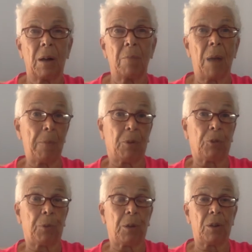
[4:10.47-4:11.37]
My
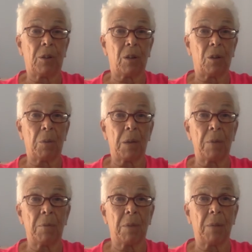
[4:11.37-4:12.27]
posterior
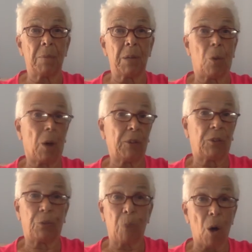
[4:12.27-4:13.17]
baby might be quite
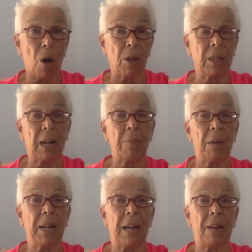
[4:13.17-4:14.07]
small and I
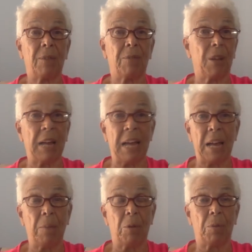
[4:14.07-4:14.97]
might have a very
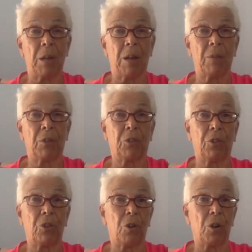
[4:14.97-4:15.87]
ample pelvis,
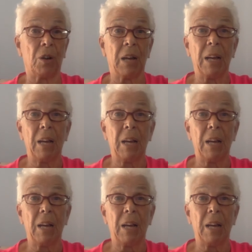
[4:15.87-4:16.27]
and your